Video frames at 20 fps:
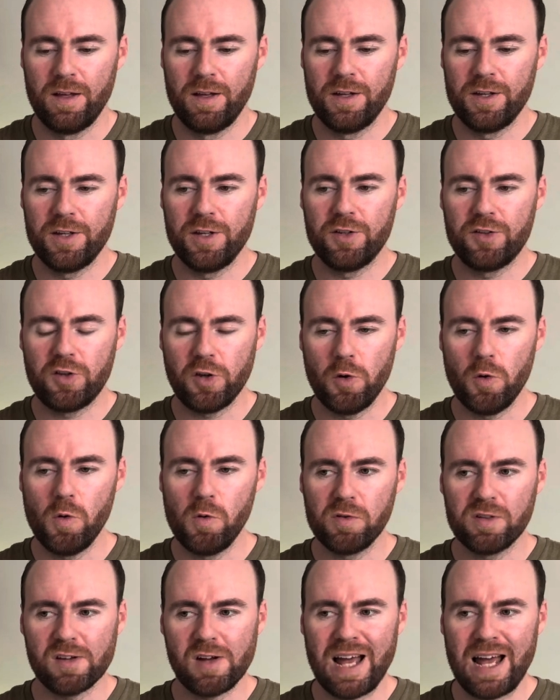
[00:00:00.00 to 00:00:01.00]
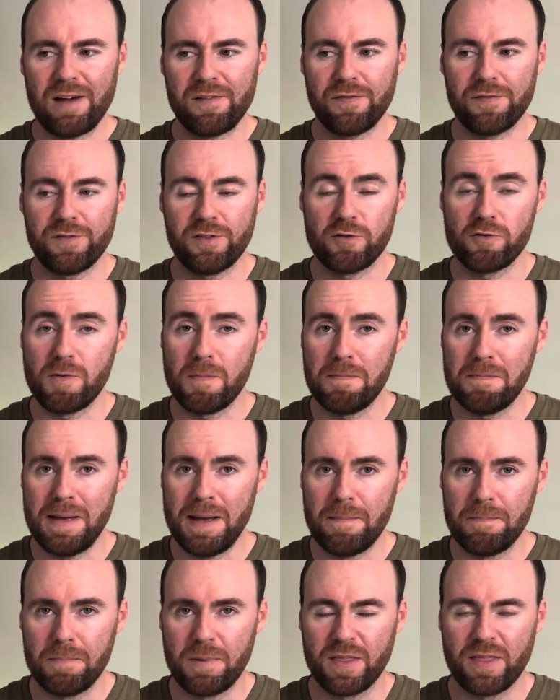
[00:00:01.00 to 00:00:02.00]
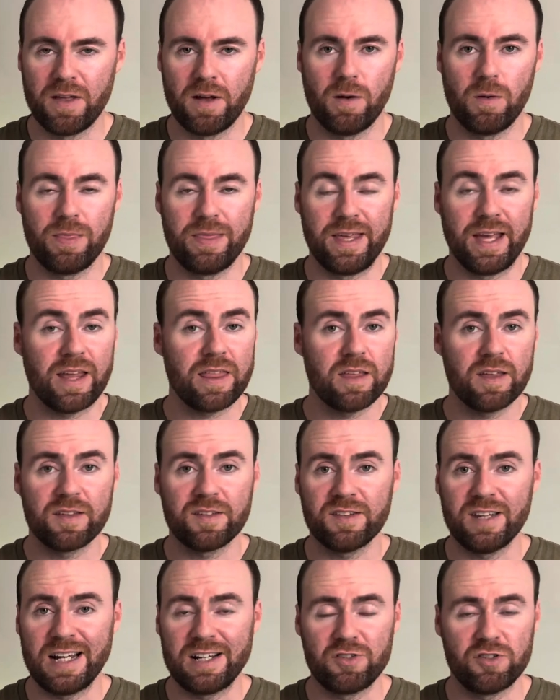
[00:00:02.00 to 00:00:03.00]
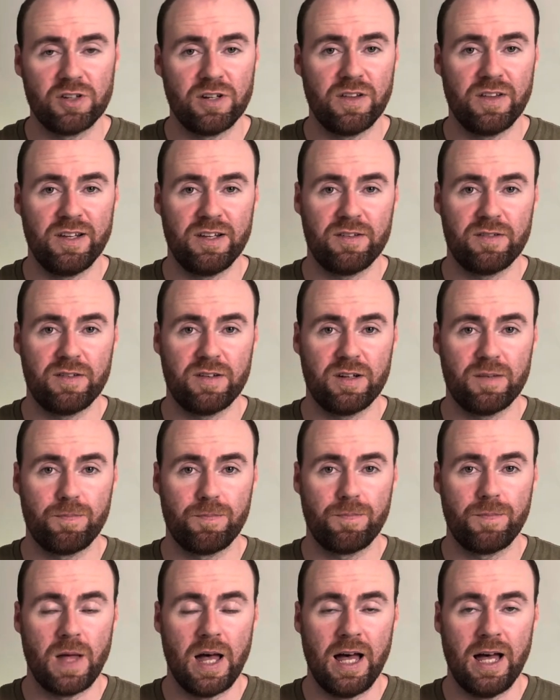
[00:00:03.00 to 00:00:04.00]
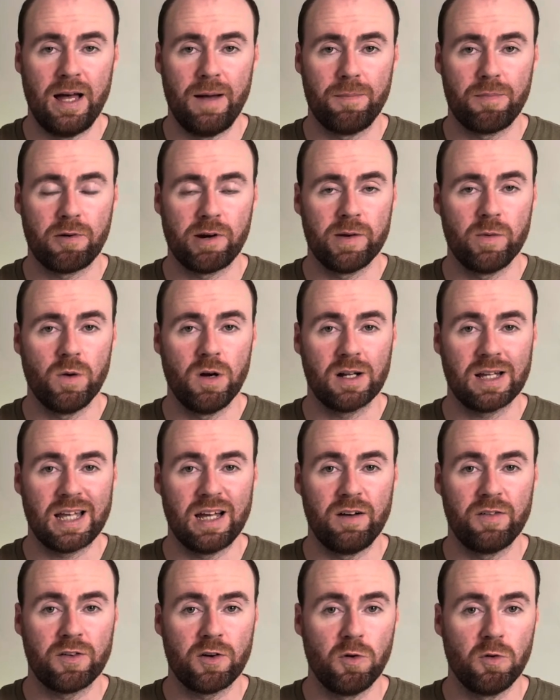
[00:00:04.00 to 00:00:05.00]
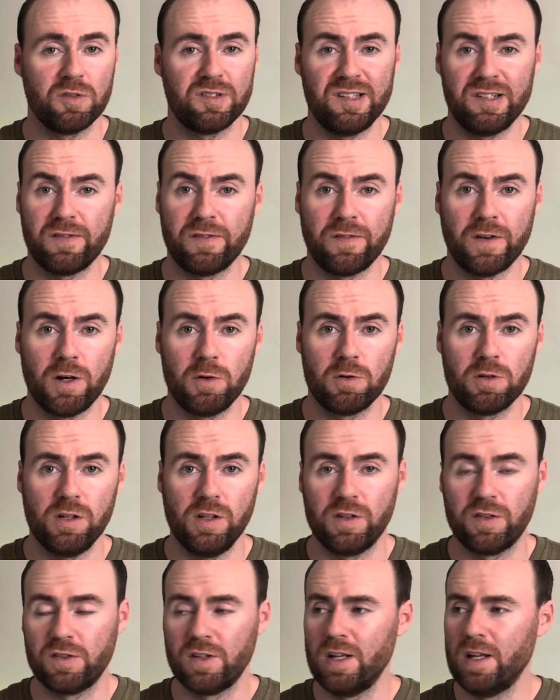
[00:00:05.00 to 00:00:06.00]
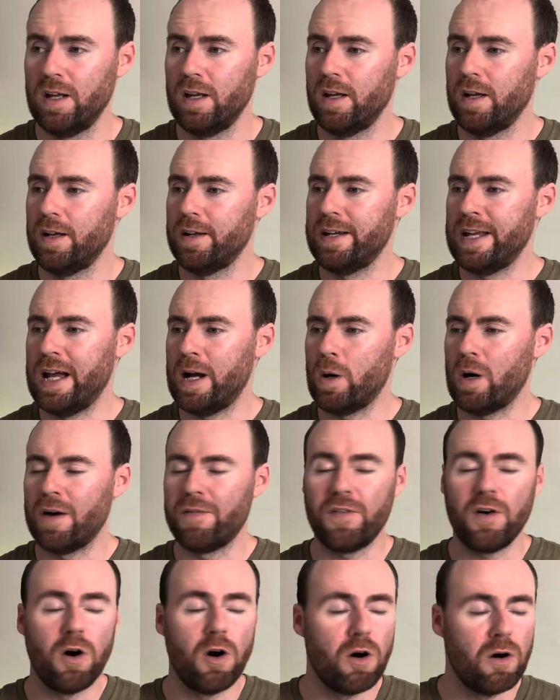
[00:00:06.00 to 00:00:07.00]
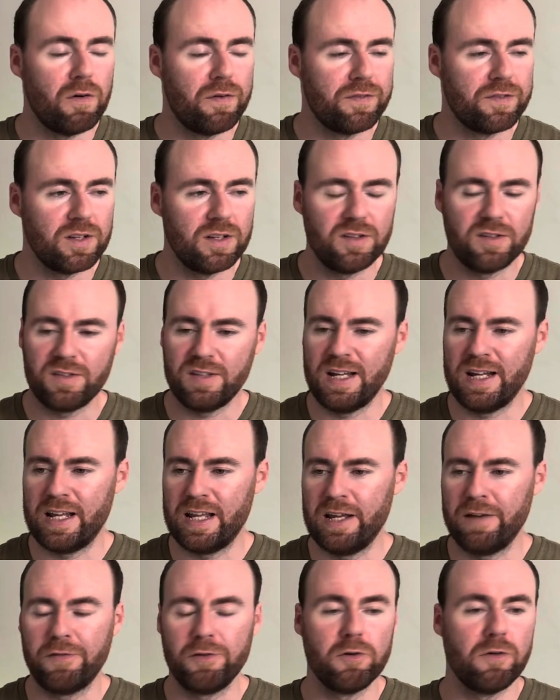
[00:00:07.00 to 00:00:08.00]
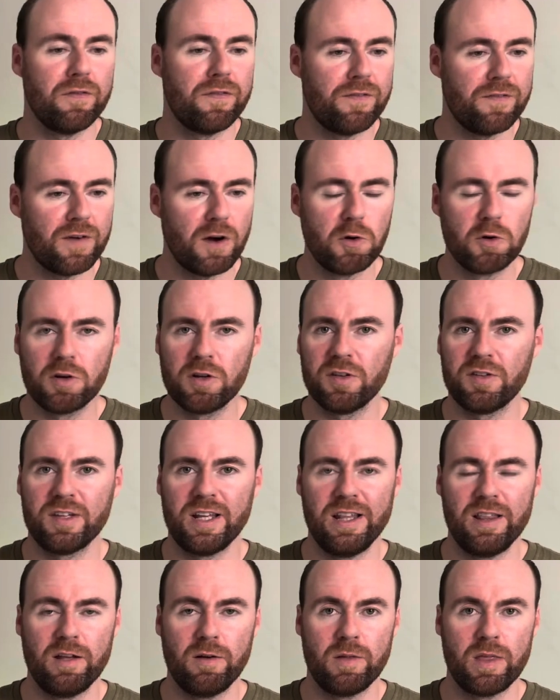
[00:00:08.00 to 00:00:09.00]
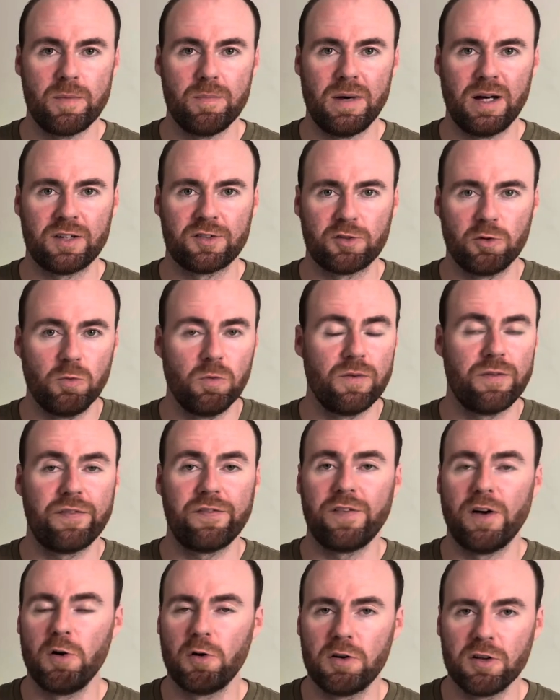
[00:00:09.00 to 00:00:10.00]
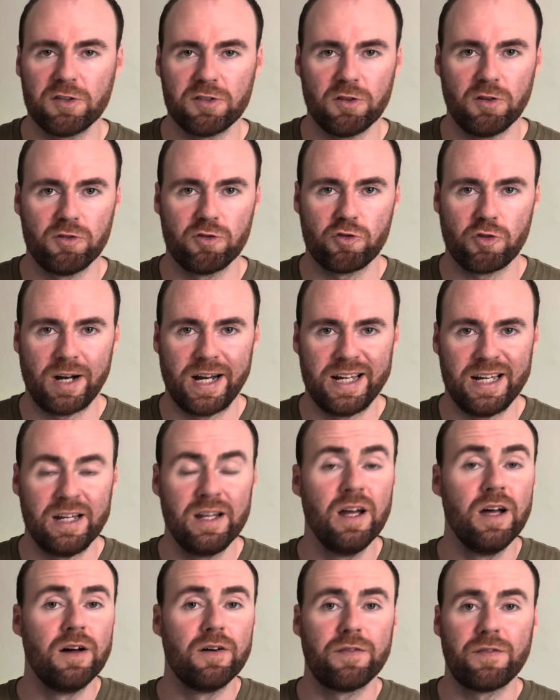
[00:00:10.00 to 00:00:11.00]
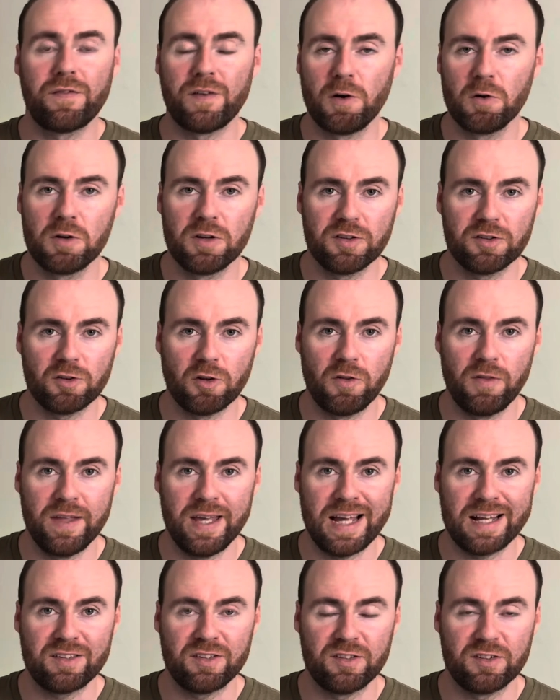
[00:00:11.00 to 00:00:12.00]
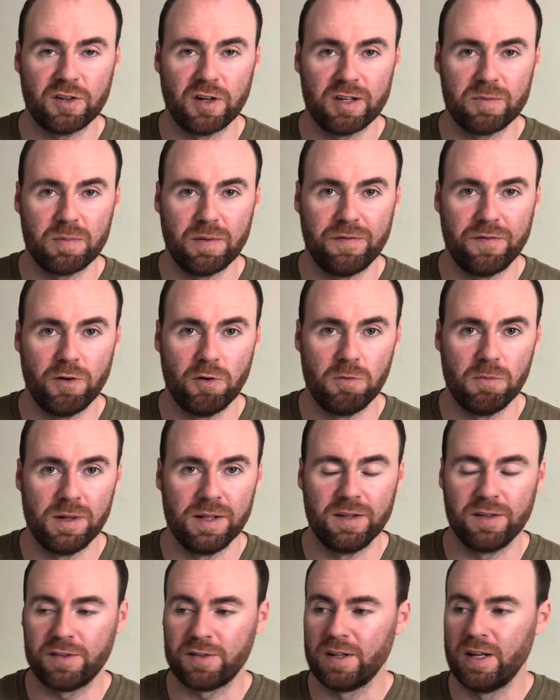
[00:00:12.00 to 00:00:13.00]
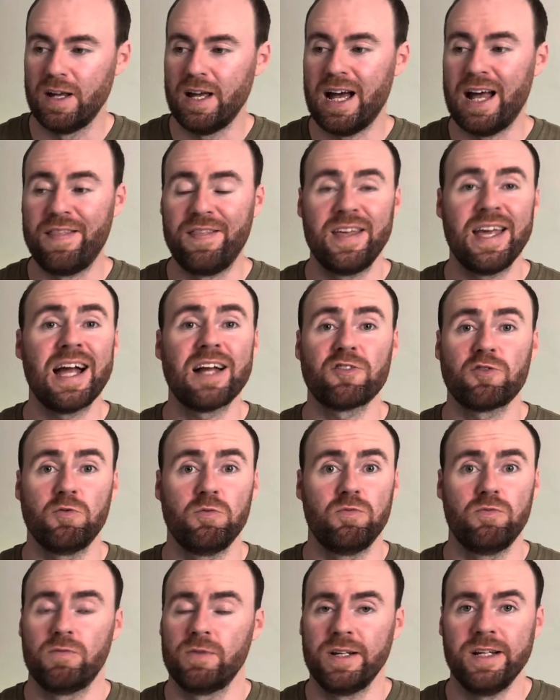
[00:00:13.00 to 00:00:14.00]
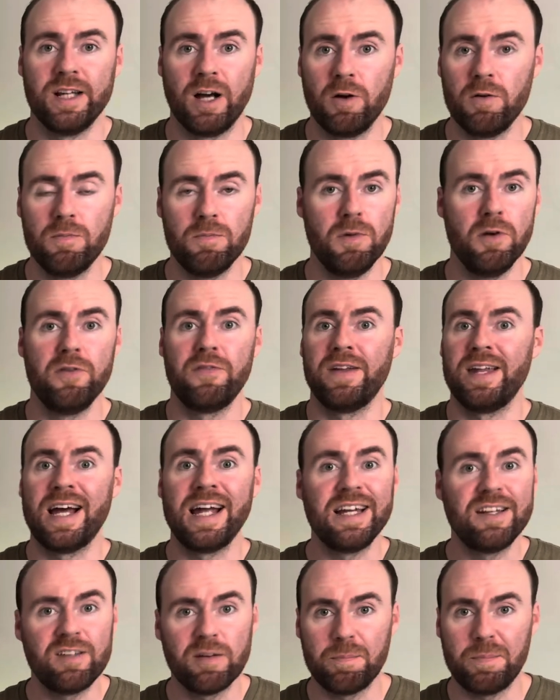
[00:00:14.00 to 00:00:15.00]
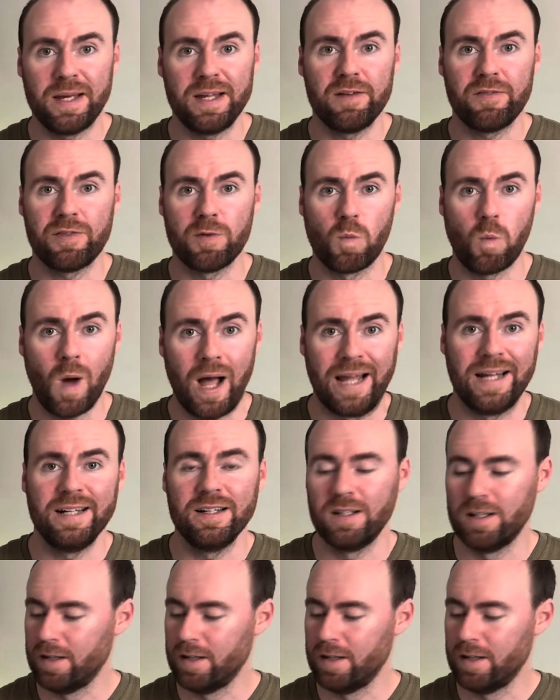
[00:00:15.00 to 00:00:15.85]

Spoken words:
You do also have to remember that the other section of this pre-workout, of course, is focus. Now, I've often said it, if you're focused in on the muscle, focused on training, focused on the exercise performance and the actual, moving A to B of the weight,